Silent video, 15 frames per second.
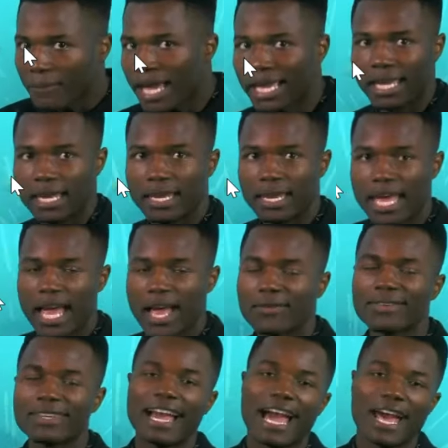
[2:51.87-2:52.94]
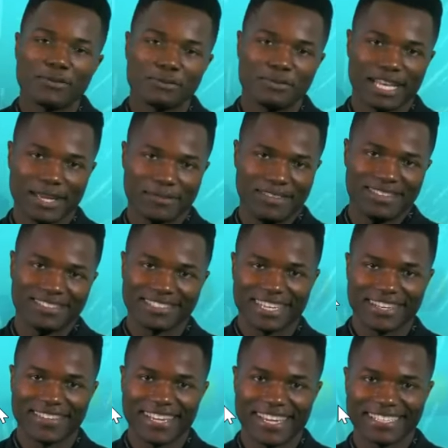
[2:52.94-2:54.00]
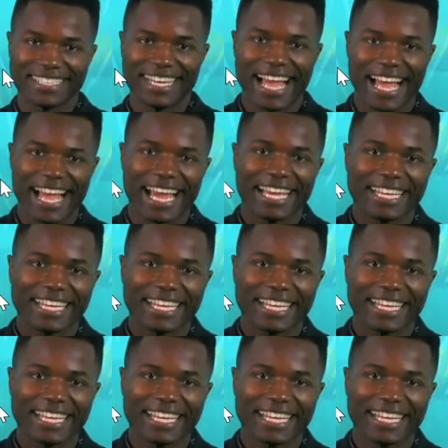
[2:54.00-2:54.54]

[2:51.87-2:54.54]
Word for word: I'm not getting out. I don't blame you, all right?